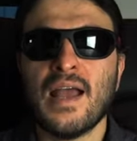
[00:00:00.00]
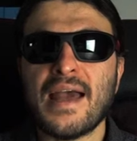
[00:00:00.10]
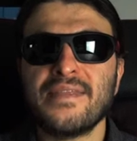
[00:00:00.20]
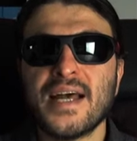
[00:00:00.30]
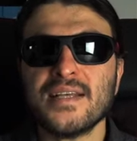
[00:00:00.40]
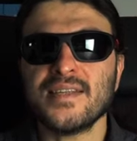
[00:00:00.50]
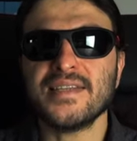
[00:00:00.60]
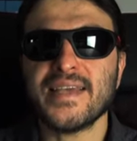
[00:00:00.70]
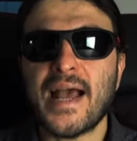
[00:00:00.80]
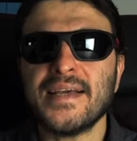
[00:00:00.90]
And that's the
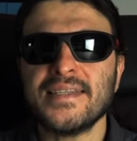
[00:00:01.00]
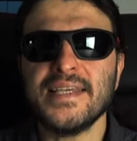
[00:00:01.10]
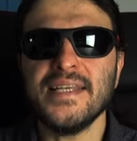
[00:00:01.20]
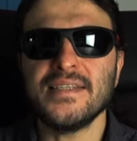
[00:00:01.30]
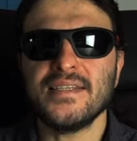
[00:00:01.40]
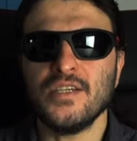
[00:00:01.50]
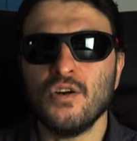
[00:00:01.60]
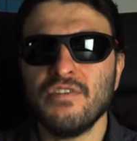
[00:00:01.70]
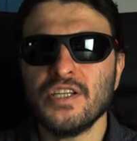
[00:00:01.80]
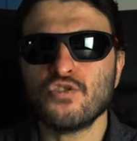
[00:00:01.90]
tactility
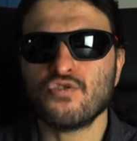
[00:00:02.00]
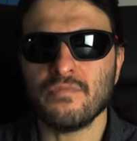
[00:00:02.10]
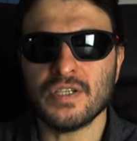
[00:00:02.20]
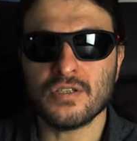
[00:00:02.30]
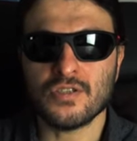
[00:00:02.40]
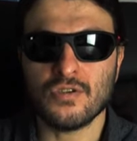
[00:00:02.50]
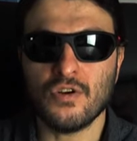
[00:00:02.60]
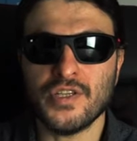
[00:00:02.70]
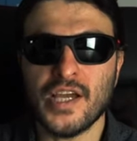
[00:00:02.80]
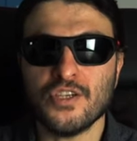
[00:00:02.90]
of instruments
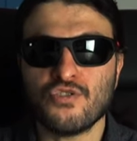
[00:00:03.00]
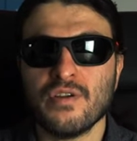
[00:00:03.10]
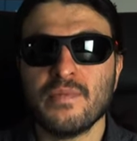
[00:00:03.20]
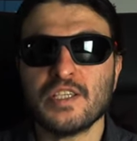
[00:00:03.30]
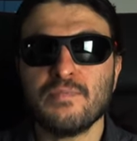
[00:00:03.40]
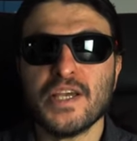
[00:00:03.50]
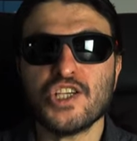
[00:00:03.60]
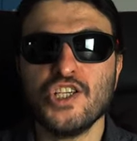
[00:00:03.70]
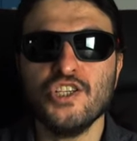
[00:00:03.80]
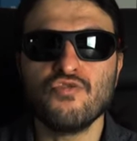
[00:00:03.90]
on the atrium,
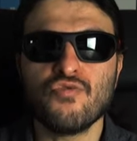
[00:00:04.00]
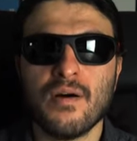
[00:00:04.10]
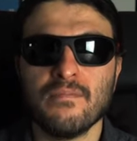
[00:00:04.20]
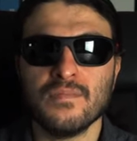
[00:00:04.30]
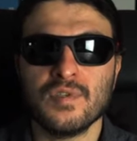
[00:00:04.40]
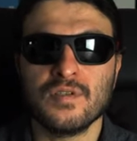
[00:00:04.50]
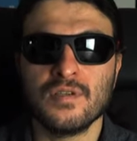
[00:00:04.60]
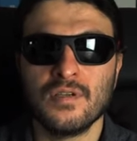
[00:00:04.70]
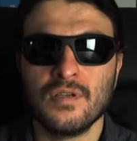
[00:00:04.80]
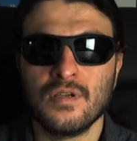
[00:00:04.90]
especially drums
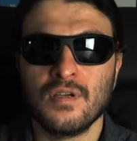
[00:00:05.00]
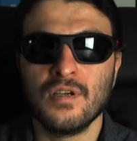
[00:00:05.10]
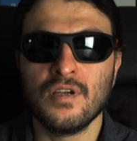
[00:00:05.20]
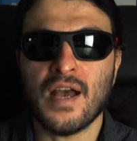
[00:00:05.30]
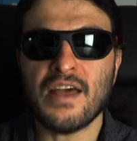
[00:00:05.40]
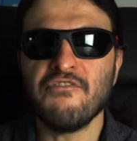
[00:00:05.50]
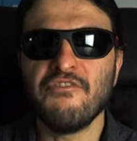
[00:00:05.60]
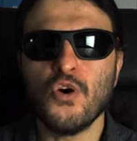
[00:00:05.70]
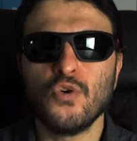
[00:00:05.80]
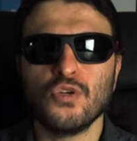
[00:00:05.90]
and
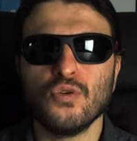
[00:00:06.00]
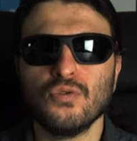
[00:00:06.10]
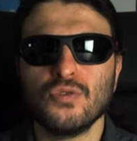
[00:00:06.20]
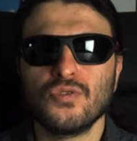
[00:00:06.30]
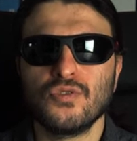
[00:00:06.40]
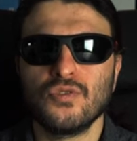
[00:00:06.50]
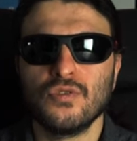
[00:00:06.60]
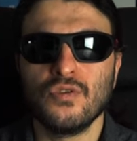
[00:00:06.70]
vocals.